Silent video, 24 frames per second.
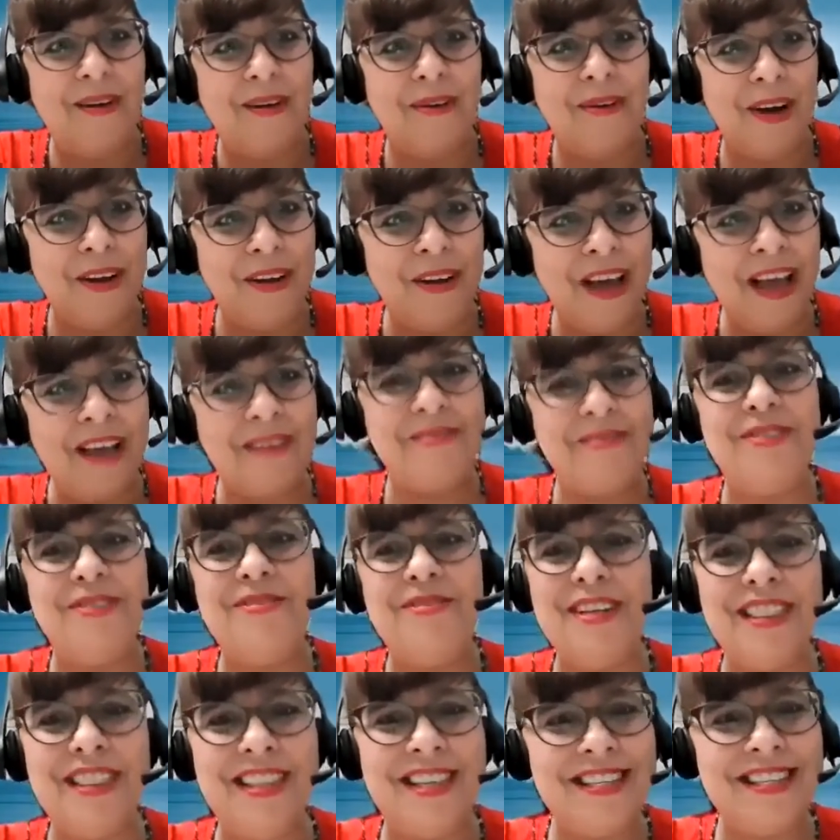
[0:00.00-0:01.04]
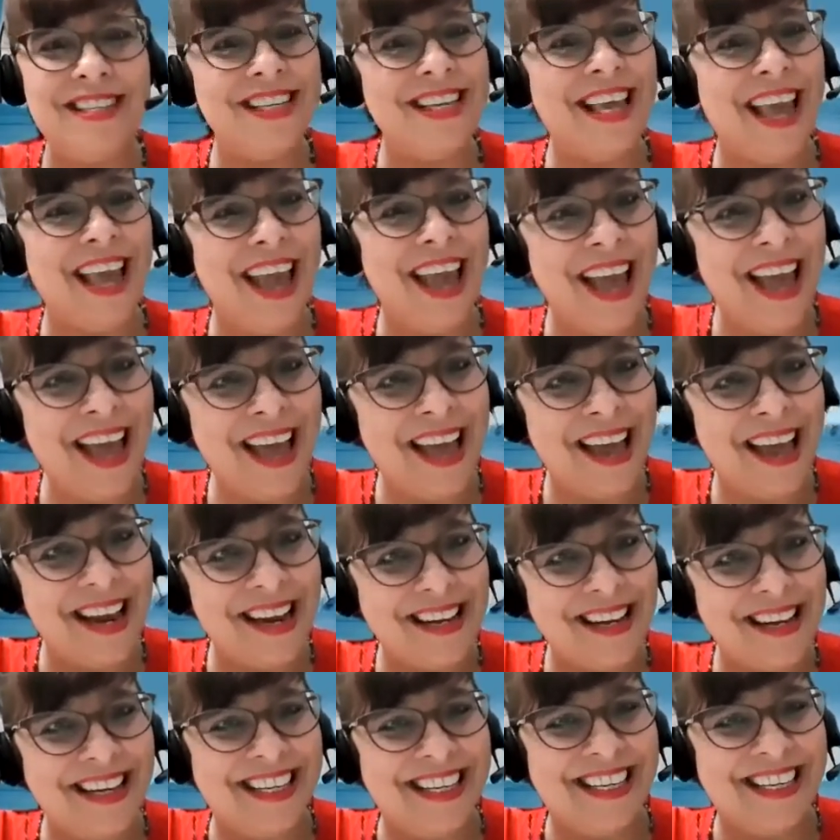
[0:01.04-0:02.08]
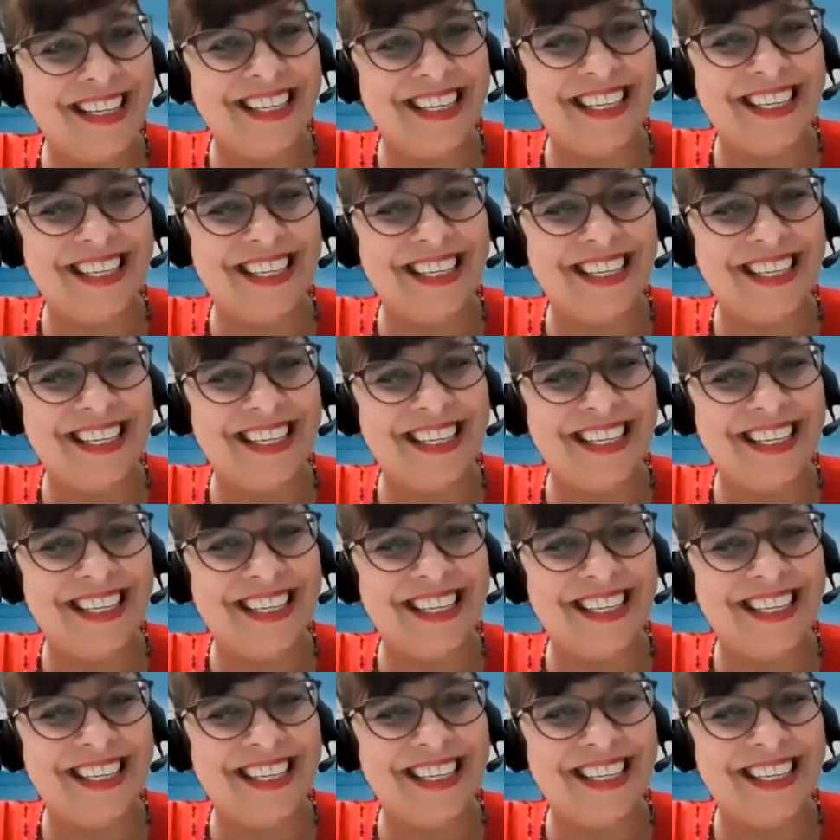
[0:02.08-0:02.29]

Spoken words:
Why have to read this again?